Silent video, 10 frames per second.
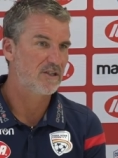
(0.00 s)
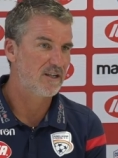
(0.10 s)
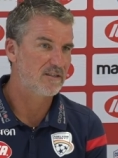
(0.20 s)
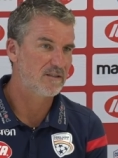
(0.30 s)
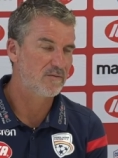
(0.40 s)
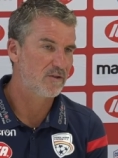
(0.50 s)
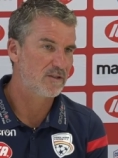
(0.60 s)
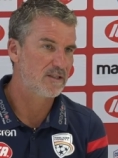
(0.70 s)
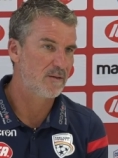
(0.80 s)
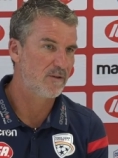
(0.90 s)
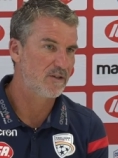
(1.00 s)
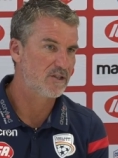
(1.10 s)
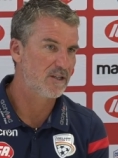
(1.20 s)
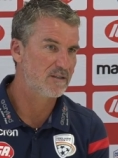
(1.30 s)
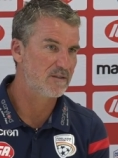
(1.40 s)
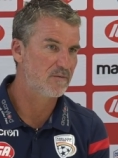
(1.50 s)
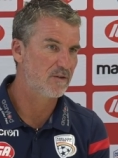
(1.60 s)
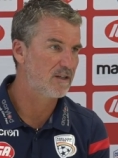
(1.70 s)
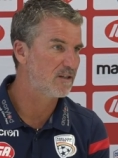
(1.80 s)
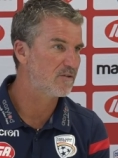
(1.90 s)
chances, for example, the chances
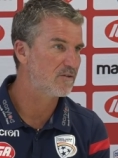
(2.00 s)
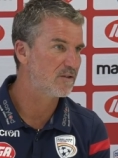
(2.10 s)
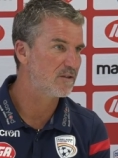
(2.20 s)
from Quito.